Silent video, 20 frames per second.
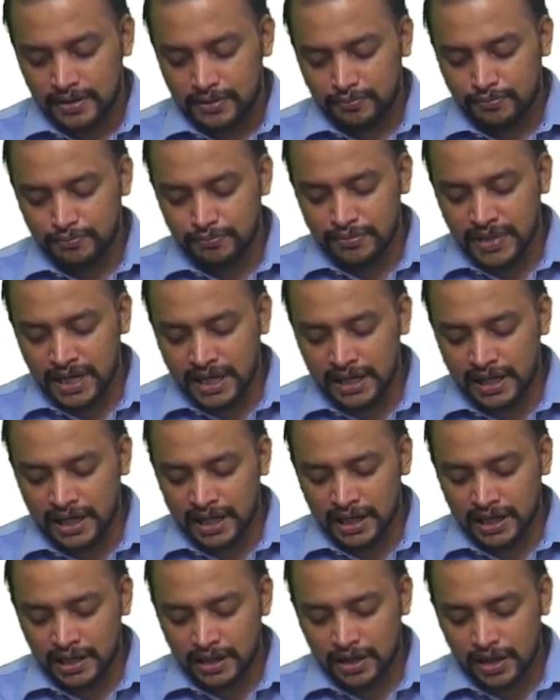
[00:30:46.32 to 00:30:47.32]

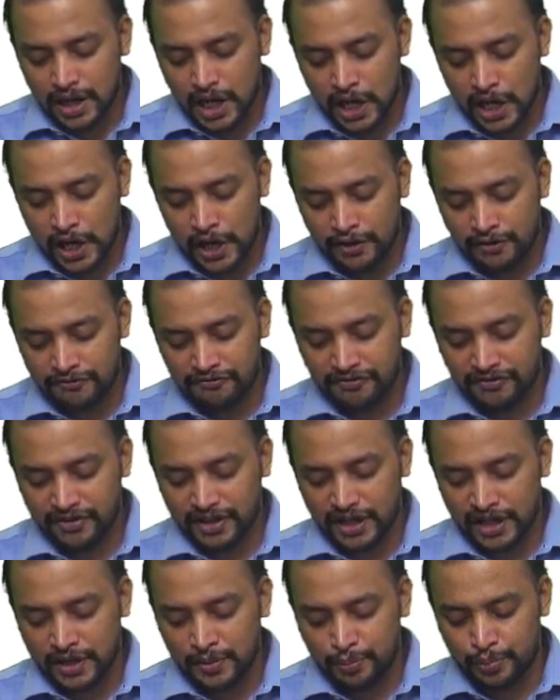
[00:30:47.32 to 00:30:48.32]
meaning of
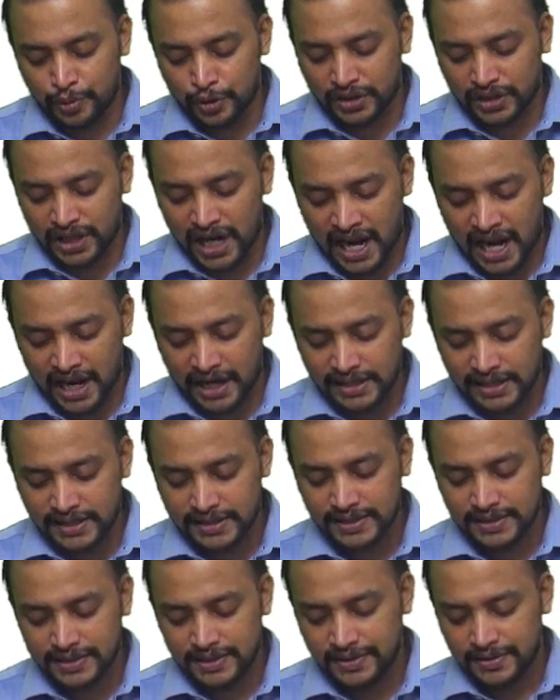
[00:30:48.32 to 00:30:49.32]
input
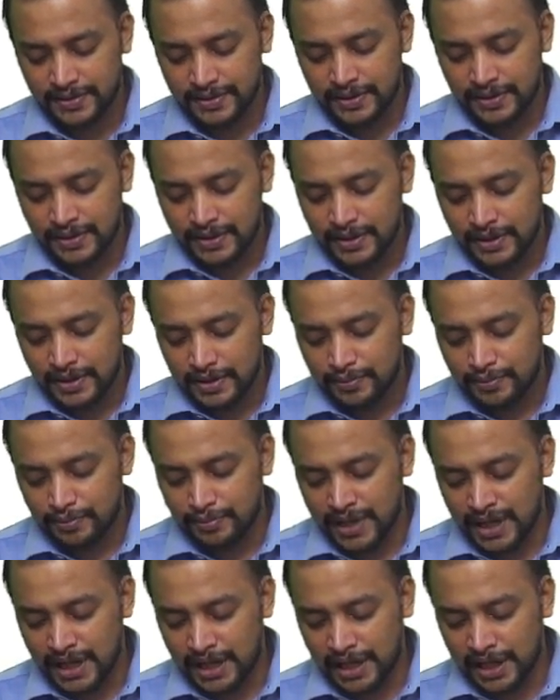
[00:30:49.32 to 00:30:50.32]
tax,
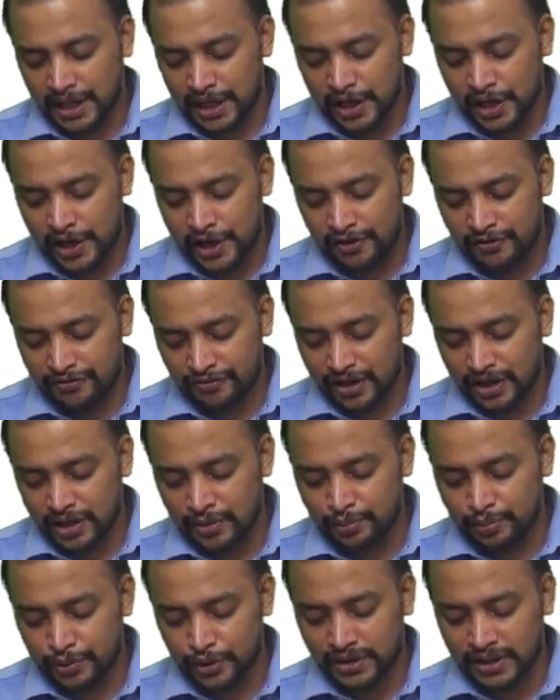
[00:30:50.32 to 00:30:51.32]
meaning of
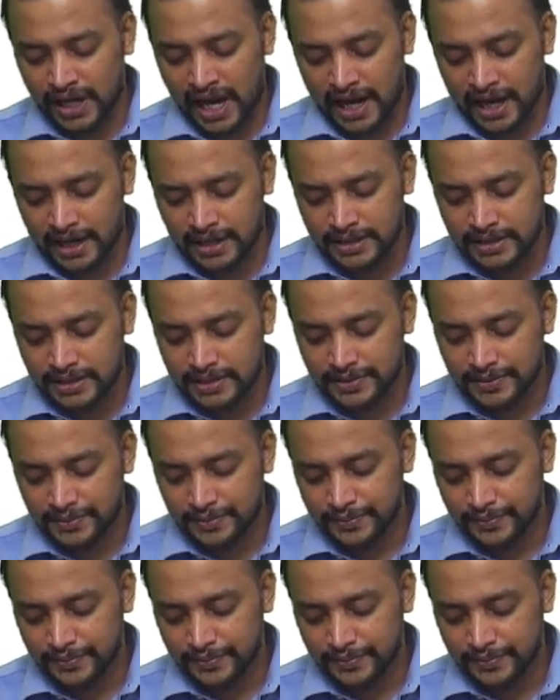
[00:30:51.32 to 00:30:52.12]
input tax,